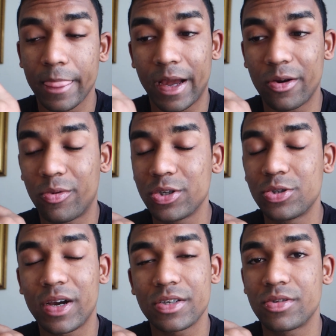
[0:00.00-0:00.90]
I don't want
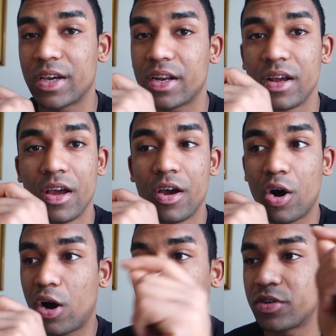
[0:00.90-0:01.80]
you guys to get
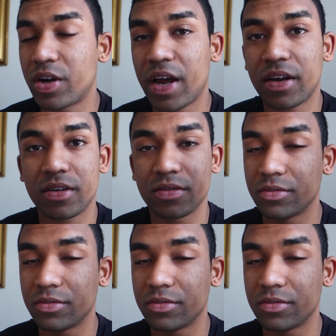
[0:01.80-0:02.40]
off track.